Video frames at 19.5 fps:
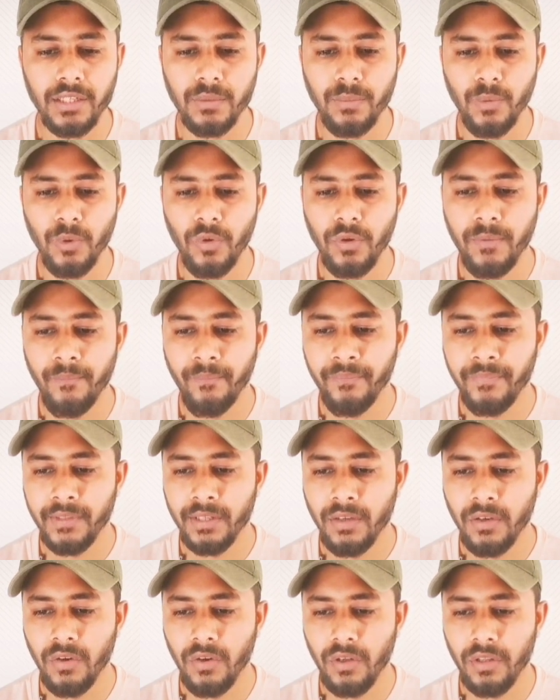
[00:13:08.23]
can explore
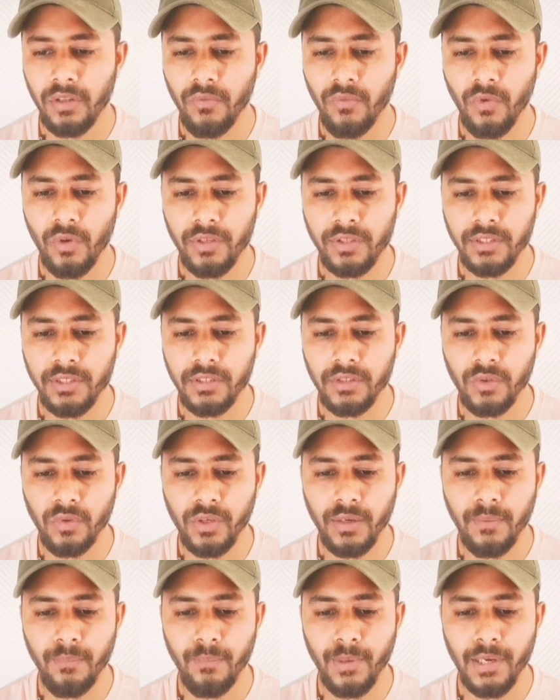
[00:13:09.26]
all the voices. You
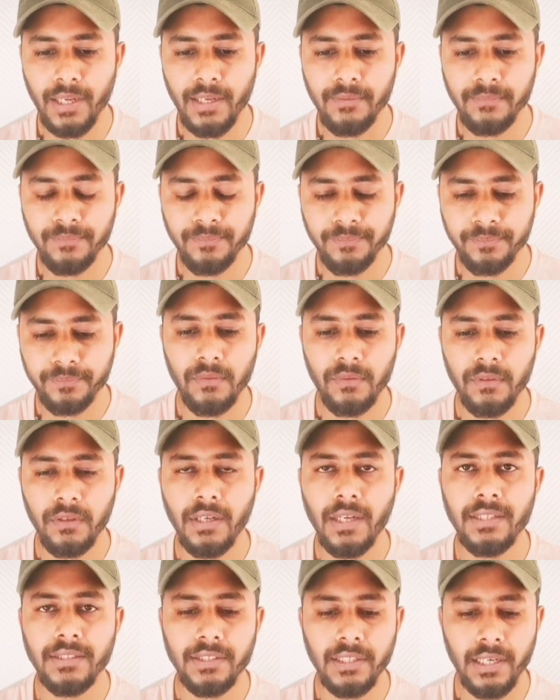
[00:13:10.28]
can play
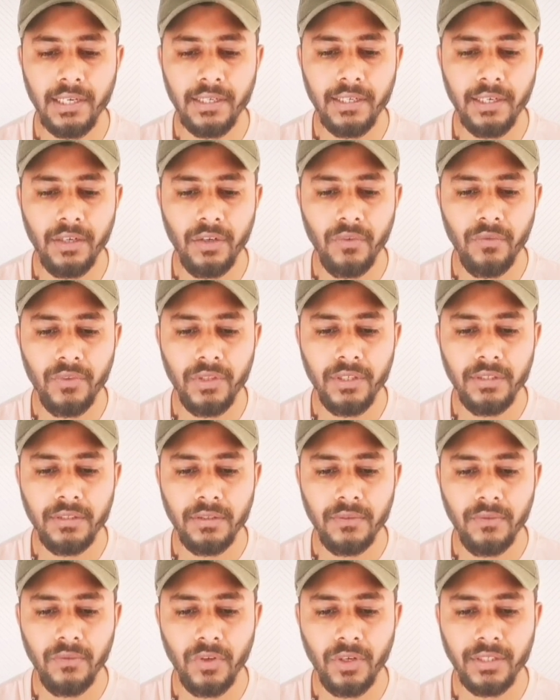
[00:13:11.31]
and select any of
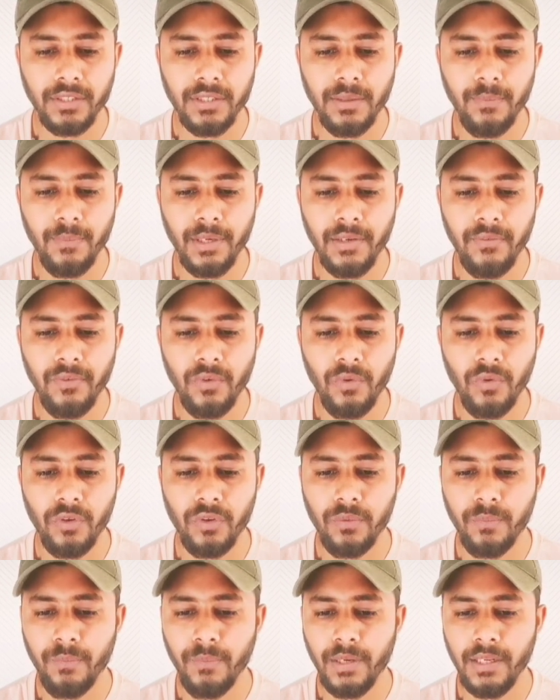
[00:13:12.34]
these. For example, if I
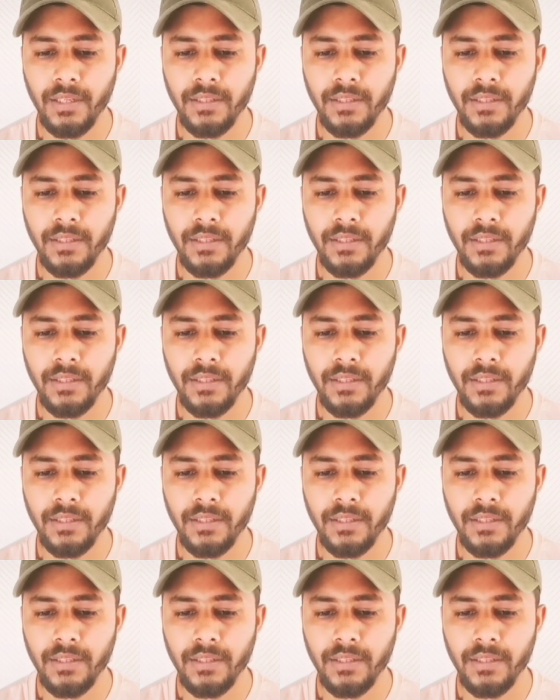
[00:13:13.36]
want to play,